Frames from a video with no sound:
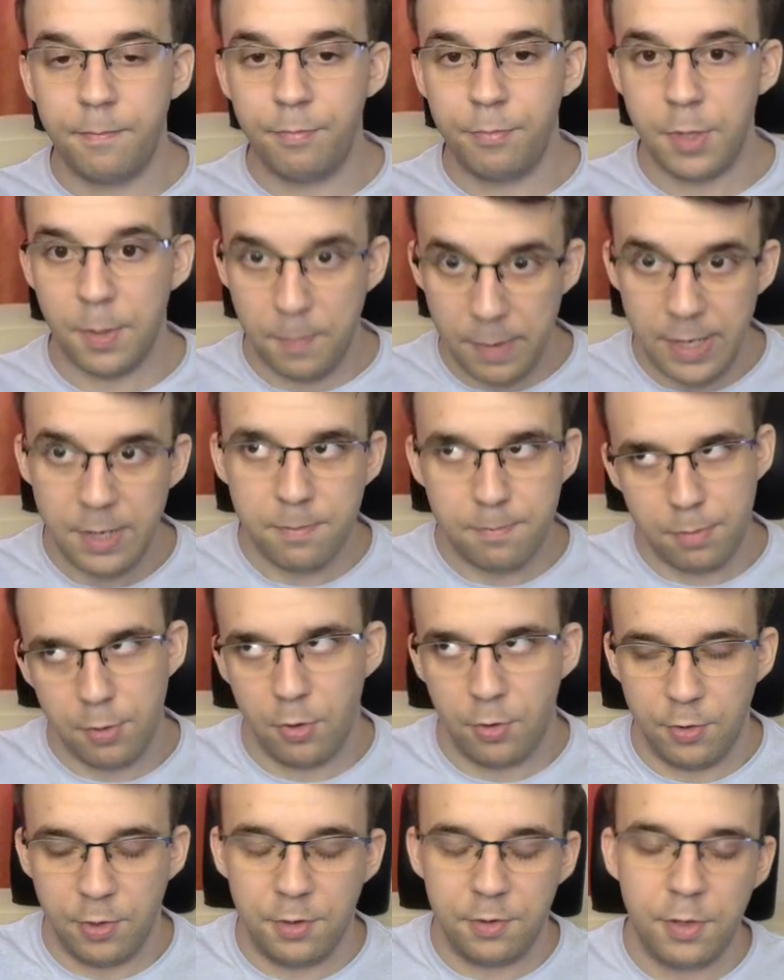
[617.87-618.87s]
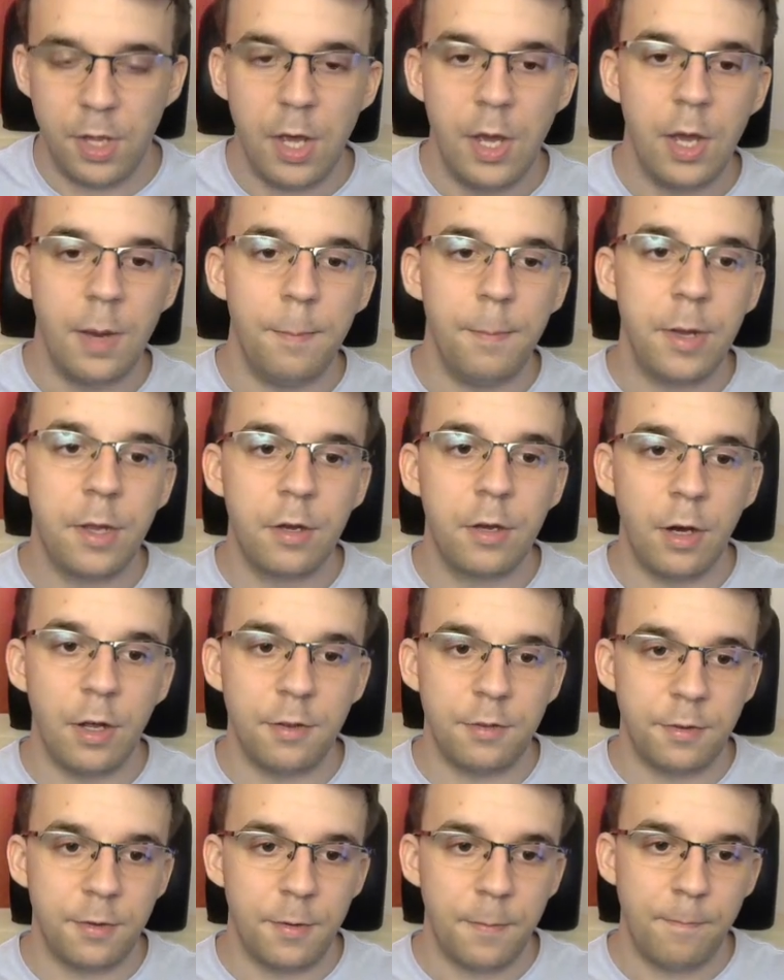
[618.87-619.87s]
the main process,
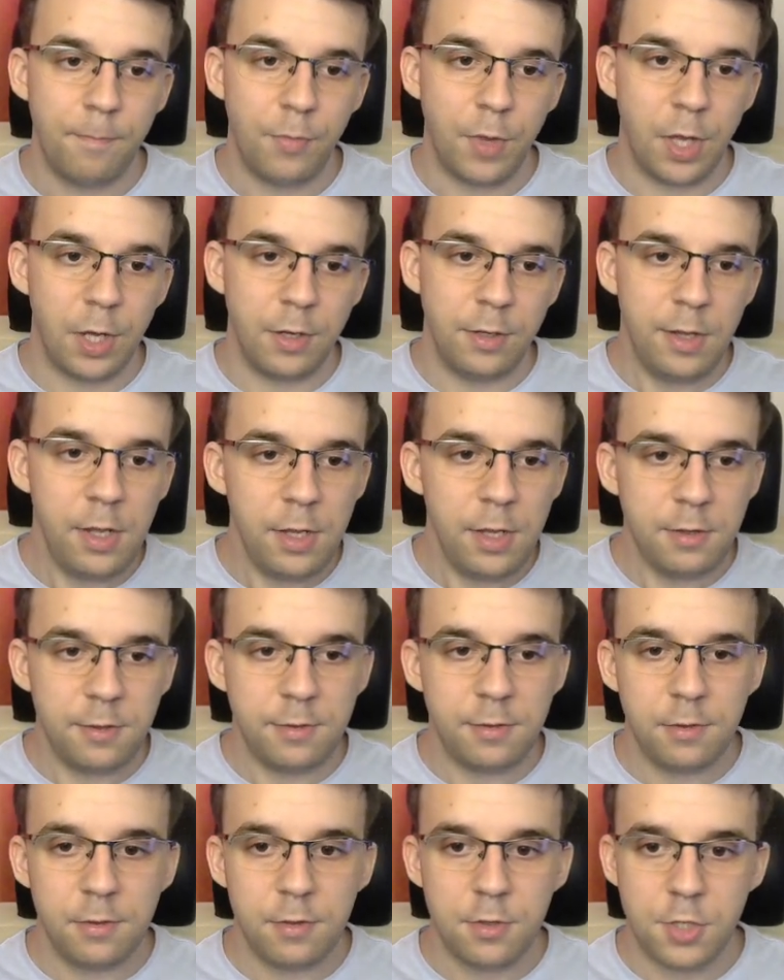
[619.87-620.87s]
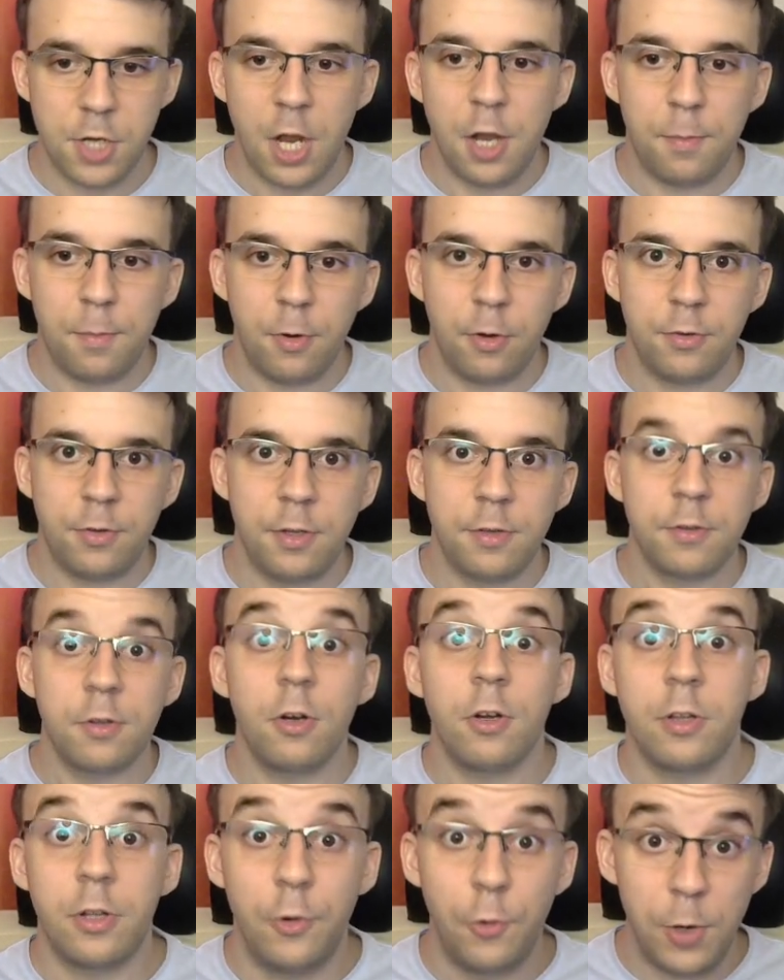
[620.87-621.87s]
because this child process
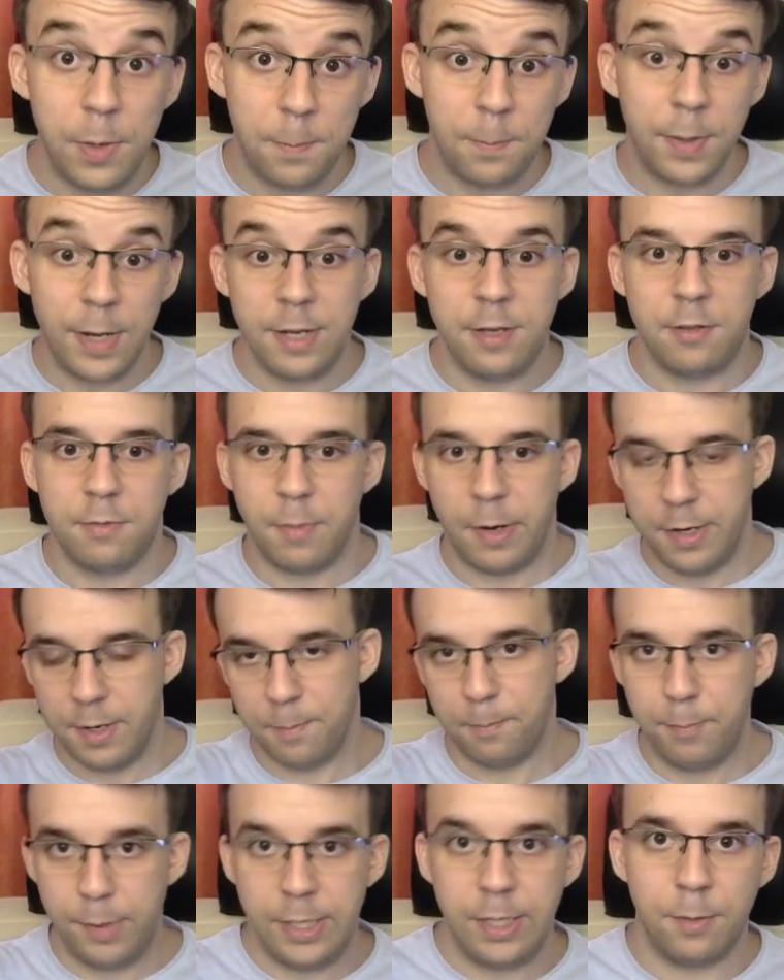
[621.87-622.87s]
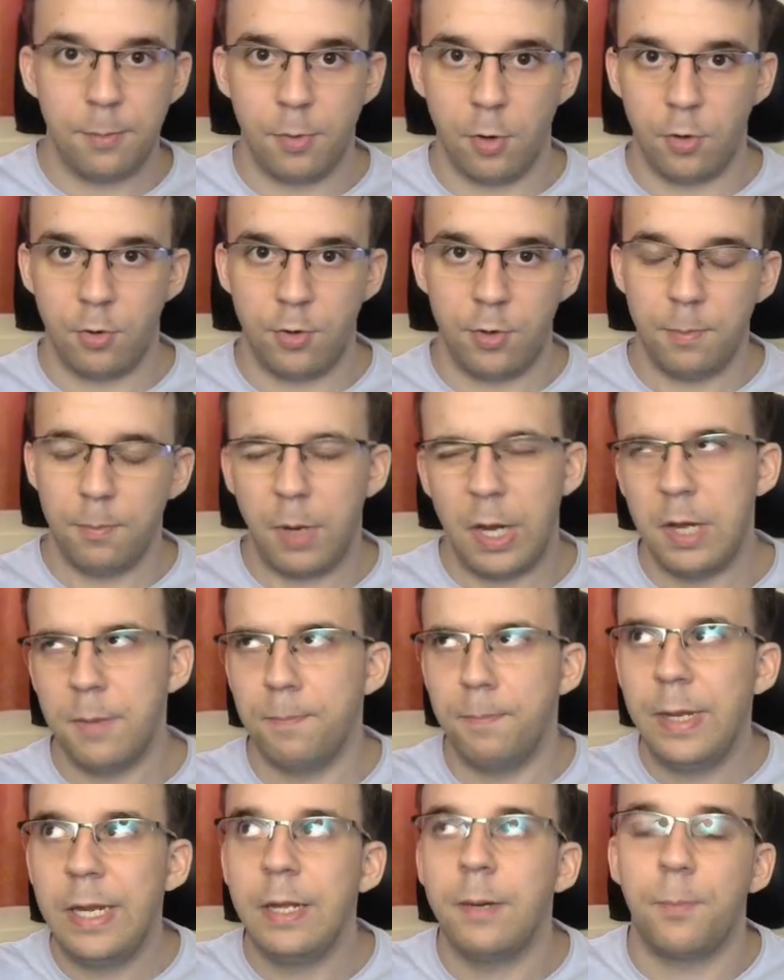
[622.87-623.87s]
got replaced by the ping process, by the
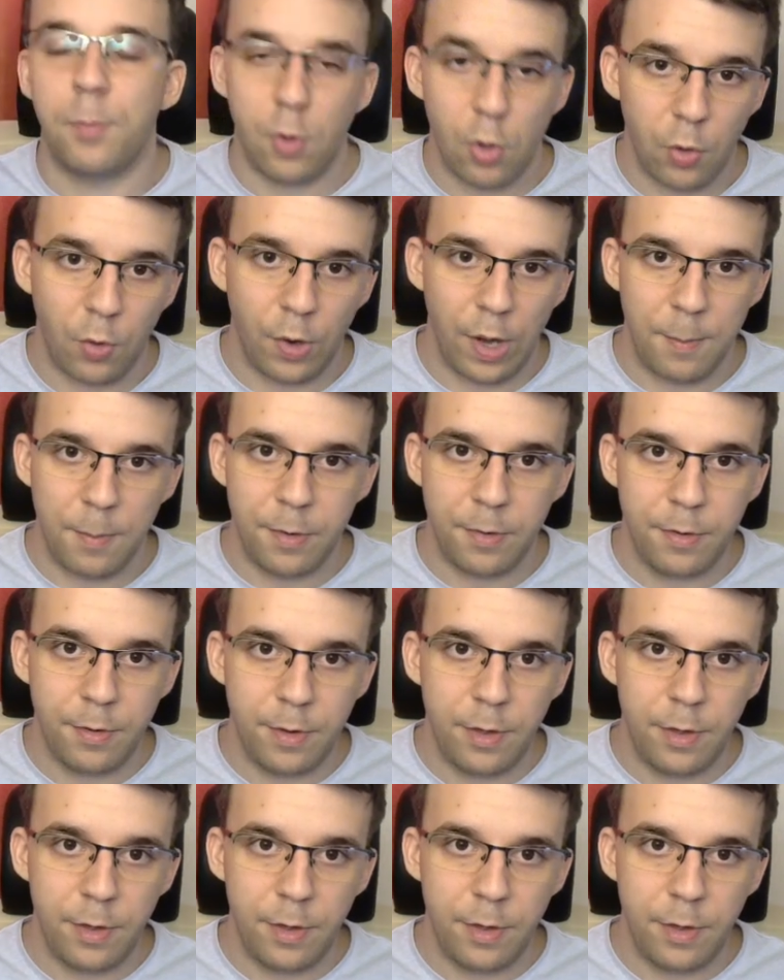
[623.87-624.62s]
ping program.